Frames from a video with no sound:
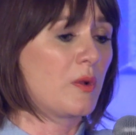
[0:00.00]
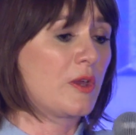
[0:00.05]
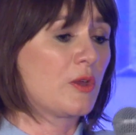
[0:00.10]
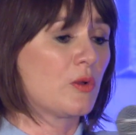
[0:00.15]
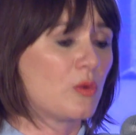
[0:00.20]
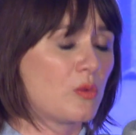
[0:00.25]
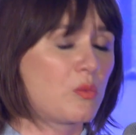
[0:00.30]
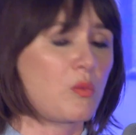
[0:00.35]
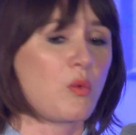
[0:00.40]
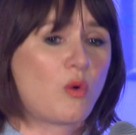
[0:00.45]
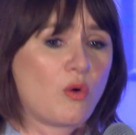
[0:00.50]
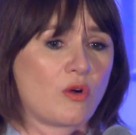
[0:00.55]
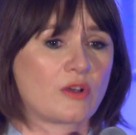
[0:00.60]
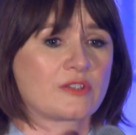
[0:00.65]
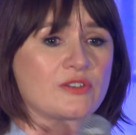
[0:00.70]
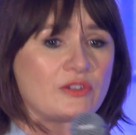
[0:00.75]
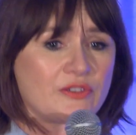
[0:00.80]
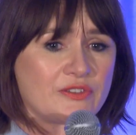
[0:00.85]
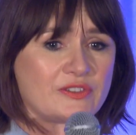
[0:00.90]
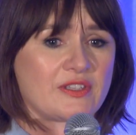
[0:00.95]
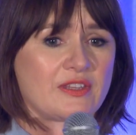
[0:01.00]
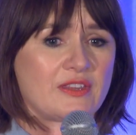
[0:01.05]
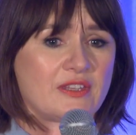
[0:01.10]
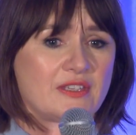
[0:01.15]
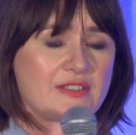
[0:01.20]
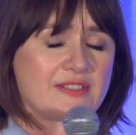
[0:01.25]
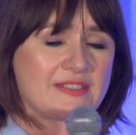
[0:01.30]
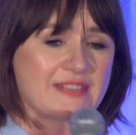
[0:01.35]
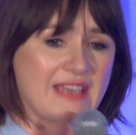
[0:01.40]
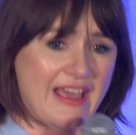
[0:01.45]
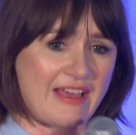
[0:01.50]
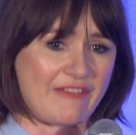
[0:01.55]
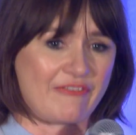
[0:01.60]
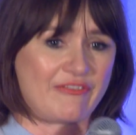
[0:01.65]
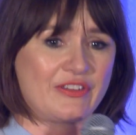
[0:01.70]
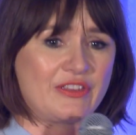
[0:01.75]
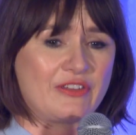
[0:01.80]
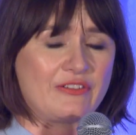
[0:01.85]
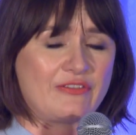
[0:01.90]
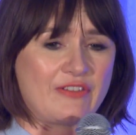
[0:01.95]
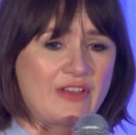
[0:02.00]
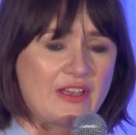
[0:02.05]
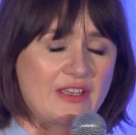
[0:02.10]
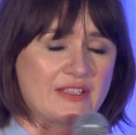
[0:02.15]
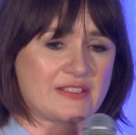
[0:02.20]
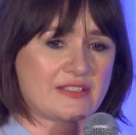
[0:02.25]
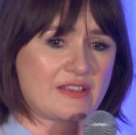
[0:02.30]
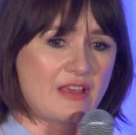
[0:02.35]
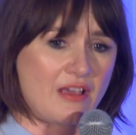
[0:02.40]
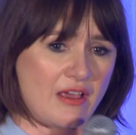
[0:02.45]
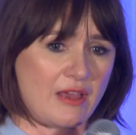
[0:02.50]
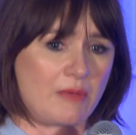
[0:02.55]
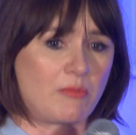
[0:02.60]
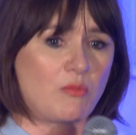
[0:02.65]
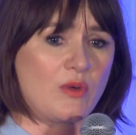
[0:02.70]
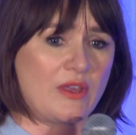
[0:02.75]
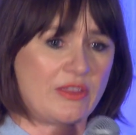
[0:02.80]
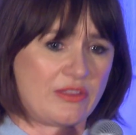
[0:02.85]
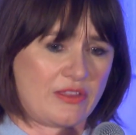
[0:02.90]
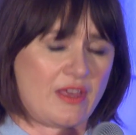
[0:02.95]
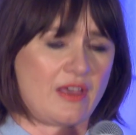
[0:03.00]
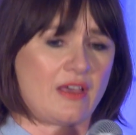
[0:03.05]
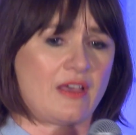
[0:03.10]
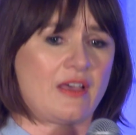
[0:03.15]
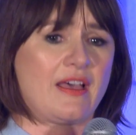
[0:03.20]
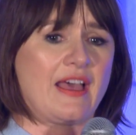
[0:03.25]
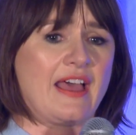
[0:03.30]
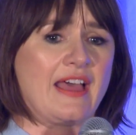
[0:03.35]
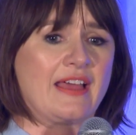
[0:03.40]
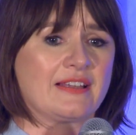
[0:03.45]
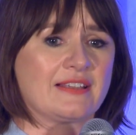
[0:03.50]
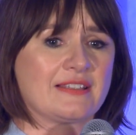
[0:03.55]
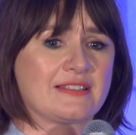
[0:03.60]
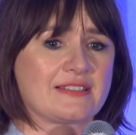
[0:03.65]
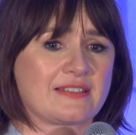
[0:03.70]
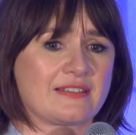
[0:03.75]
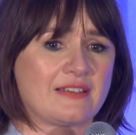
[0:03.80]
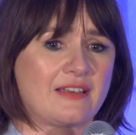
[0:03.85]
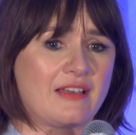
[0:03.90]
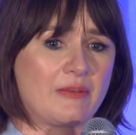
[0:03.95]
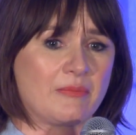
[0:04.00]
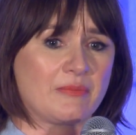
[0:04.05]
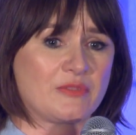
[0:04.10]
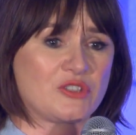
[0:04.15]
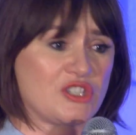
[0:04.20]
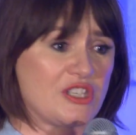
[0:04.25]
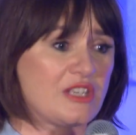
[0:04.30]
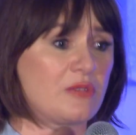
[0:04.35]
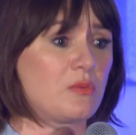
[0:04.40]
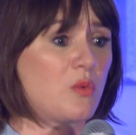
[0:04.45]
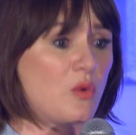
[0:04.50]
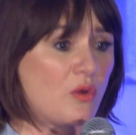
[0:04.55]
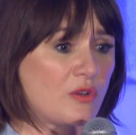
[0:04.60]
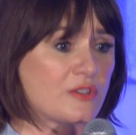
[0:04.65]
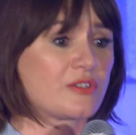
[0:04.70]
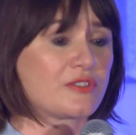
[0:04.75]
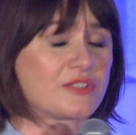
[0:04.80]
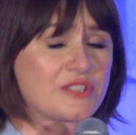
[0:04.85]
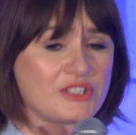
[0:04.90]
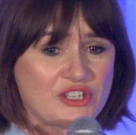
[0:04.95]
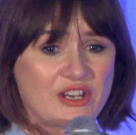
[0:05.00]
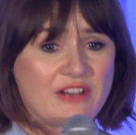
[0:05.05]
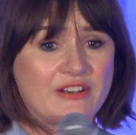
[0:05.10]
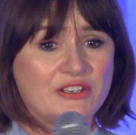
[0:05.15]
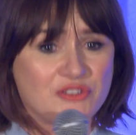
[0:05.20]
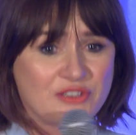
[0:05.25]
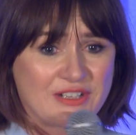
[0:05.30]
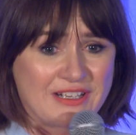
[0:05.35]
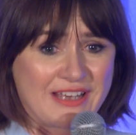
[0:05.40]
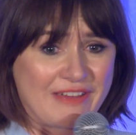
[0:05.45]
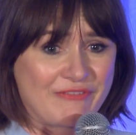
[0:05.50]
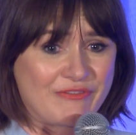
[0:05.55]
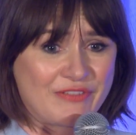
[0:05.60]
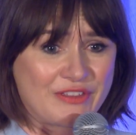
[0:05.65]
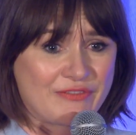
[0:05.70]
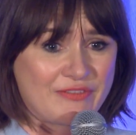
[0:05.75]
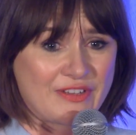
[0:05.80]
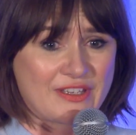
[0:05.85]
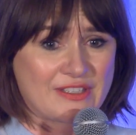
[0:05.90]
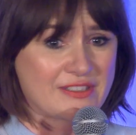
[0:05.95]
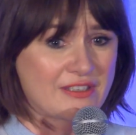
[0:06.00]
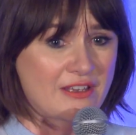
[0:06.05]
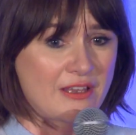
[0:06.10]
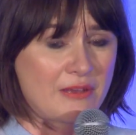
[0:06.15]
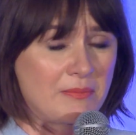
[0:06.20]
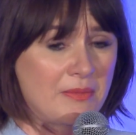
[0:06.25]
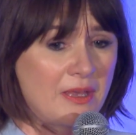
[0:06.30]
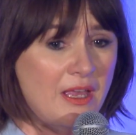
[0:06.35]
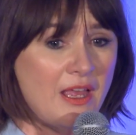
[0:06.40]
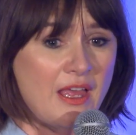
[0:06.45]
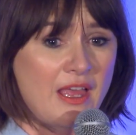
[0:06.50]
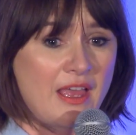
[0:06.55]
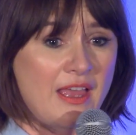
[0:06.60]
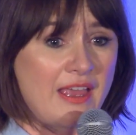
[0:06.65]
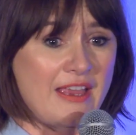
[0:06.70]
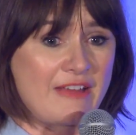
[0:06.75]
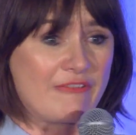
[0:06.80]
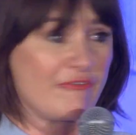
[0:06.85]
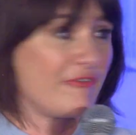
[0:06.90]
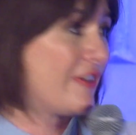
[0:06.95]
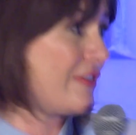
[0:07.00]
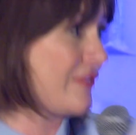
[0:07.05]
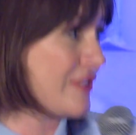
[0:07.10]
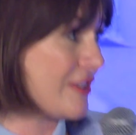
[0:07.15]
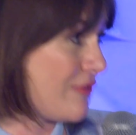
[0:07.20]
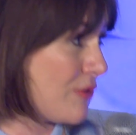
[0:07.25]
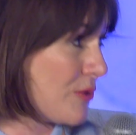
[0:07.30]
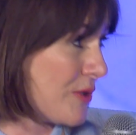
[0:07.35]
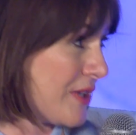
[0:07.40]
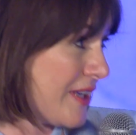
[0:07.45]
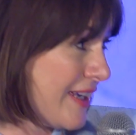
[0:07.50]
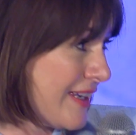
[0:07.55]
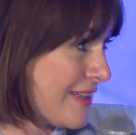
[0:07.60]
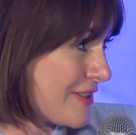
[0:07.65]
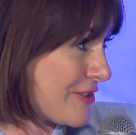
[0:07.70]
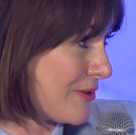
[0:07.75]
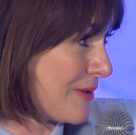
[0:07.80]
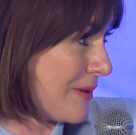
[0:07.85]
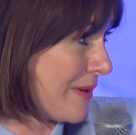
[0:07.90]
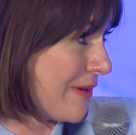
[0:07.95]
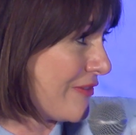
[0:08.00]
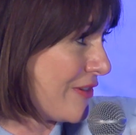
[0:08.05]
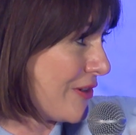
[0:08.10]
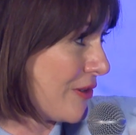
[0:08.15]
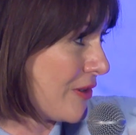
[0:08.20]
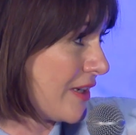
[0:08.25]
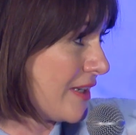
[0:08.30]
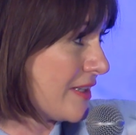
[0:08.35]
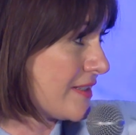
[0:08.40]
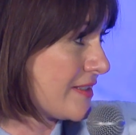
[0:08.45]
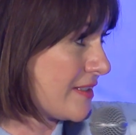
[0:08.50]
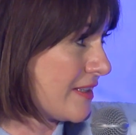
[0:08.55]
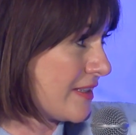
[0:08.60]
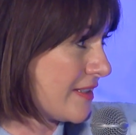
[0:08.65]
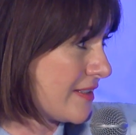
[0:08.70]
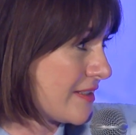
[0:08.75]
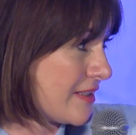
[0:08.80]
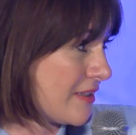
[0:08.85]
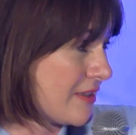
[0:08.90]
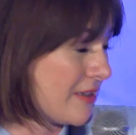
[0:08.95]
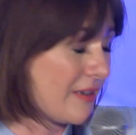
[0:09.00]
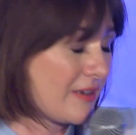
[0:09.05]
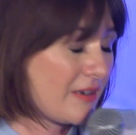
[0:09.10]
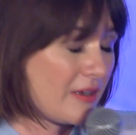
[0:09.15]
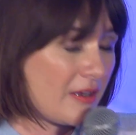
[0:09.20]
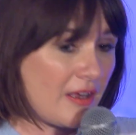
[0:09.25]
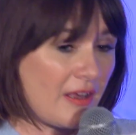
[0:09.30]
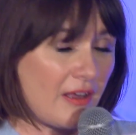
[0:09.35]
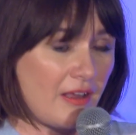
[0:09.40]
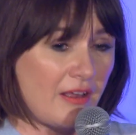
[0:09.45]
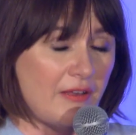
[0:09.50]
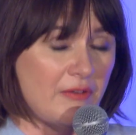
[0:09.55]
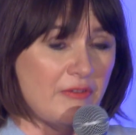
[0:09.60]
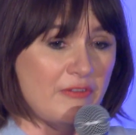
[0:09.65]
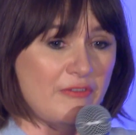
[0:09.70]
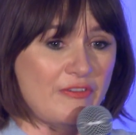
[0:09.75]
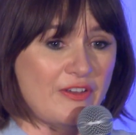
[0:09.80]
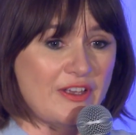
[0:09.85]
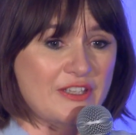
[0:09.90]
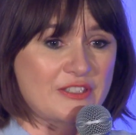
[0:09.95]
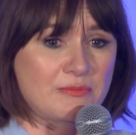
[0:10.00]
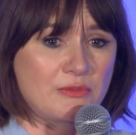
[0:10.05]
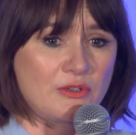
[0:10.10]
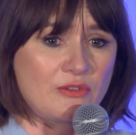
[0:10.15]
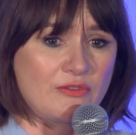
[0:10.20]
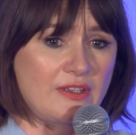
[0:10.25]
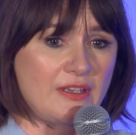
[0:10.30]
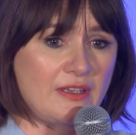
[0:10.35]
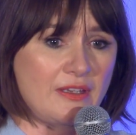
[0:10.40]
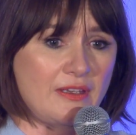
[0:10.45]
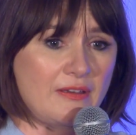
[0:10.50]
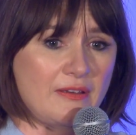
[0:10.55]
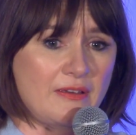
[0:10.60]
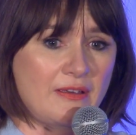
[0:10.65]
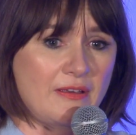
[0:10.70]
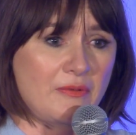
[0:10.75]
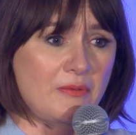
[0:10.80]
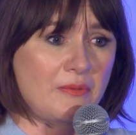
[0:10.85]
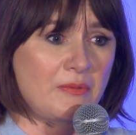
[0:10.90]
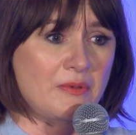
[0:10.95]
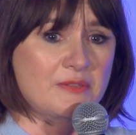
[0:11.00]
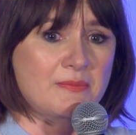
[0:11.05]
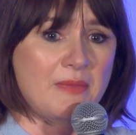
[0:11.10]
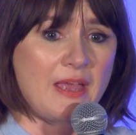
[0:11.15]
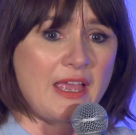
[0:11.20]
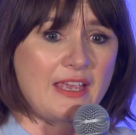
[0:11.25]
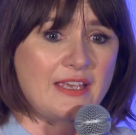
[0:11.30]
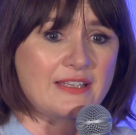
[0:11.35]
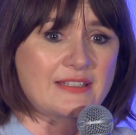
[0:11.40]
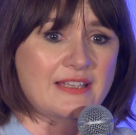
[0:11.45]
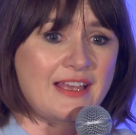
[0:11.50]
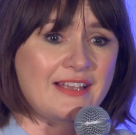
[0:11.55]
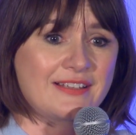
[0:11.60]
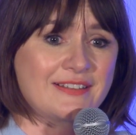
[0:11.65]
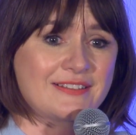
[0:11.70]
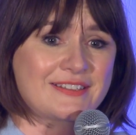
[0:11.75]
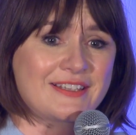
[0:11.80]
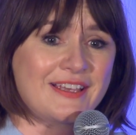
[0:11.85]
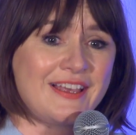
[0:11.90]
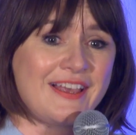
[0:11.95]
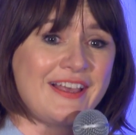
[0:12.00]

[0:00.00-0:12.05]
we all walked onto the set for the first time with her, and she walked onto Cherry Tree Lane for the first time in 54 years or however long it is since the first movie was made, and